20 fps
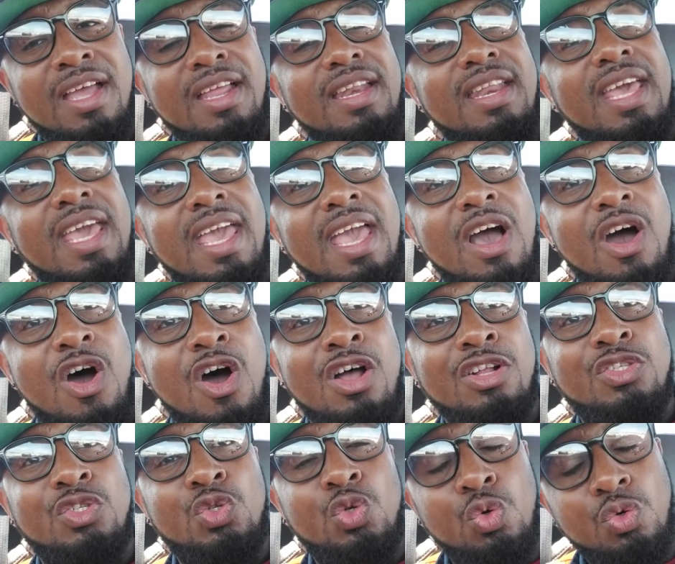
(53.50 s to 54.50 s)
They are
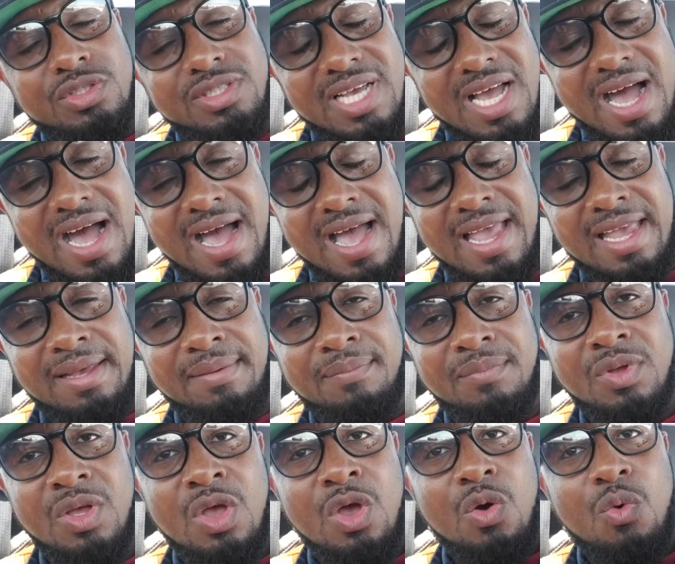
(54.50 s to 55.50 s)

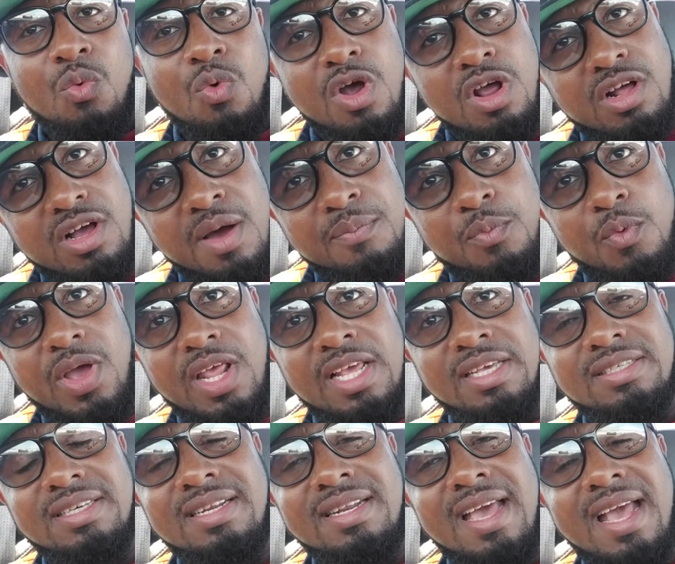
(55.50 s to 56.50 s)
two-time World Cup
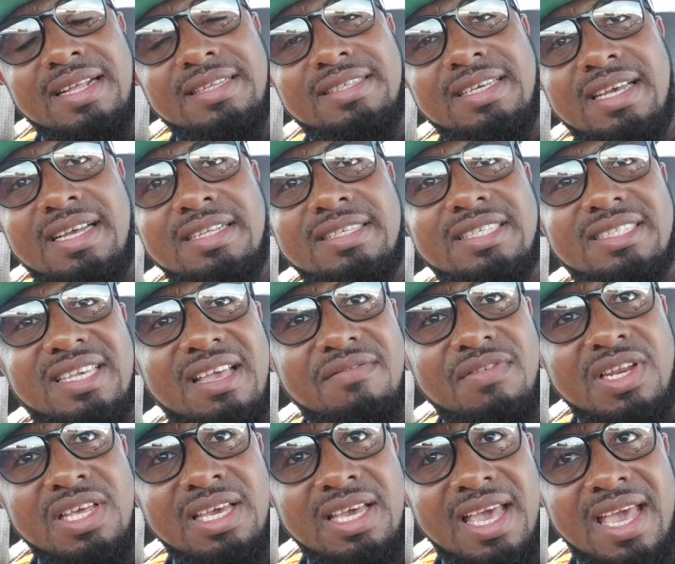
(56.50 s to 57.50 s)
winners in
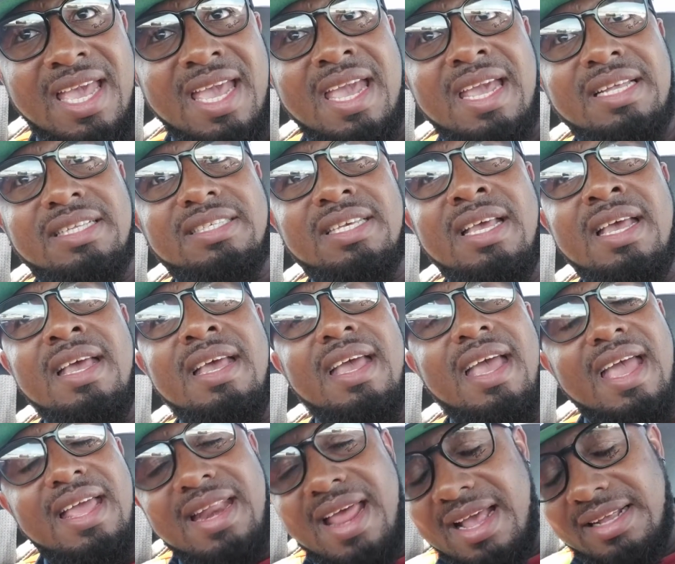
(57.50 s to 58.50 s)
1978
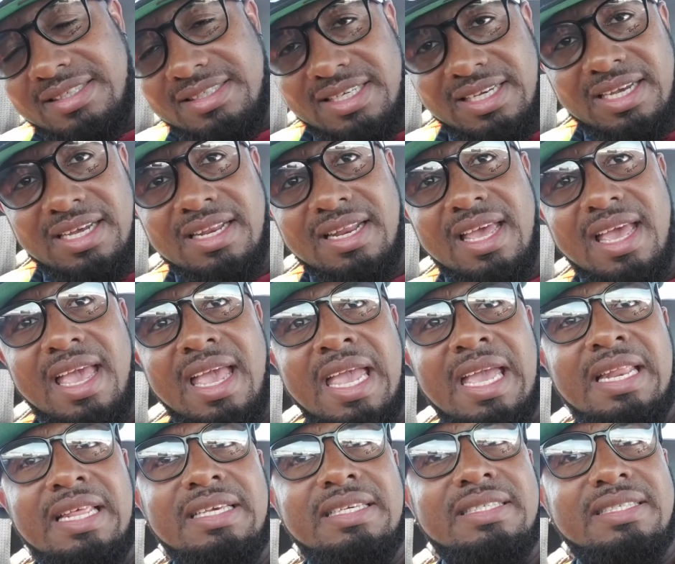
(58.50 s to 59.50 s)
and
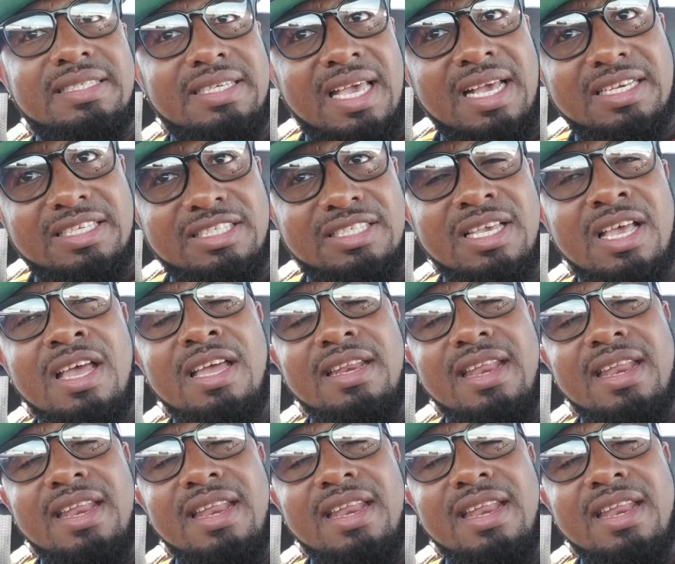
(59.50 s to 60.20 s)
1986.